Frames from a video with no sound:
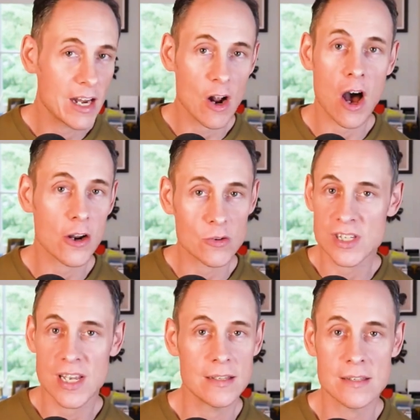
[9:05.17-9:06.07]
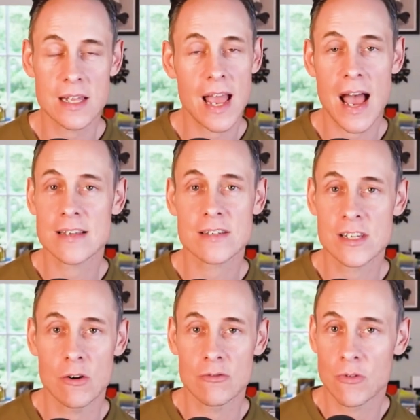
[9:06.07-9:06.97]
and it auto sends the
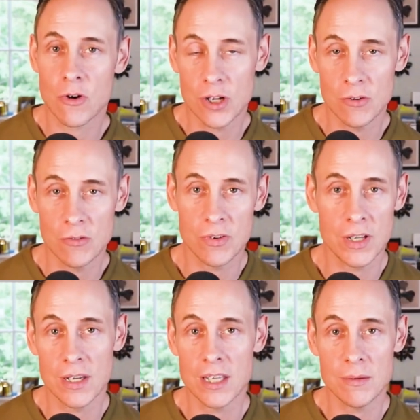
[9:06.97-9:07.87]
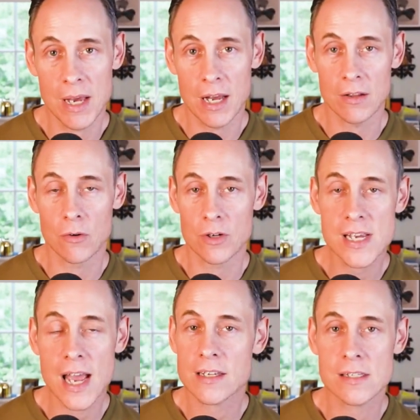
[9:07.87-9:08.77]
asks out for you via email or
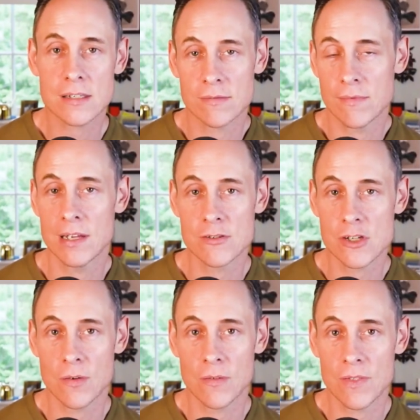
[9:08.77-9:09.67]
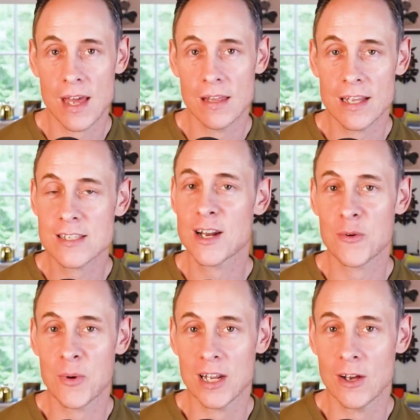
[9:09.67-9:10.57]
text and so that that's
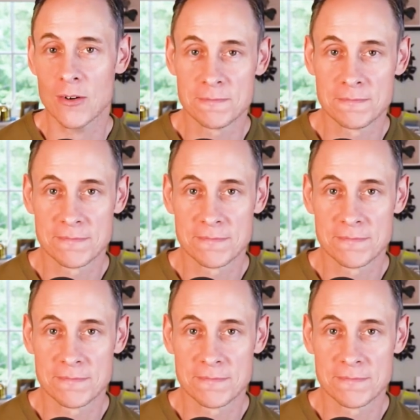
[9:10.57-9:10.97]
another way to go